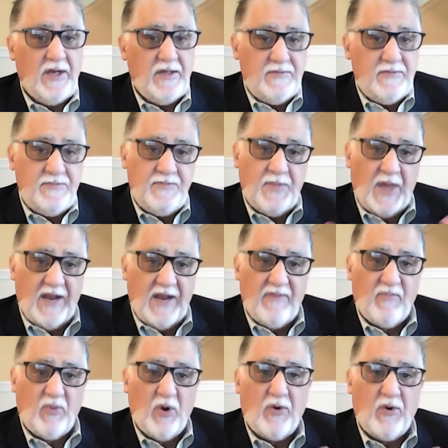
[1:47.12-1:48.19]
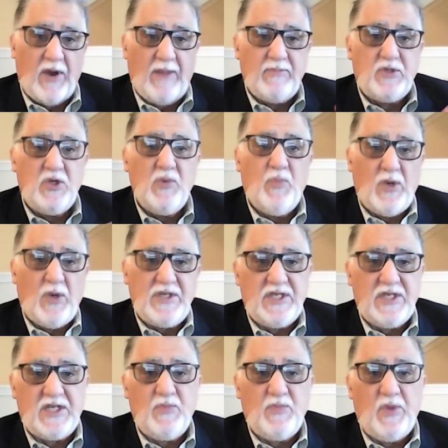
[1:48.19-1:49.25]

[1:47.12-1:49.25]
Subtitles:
and it programmed $2.6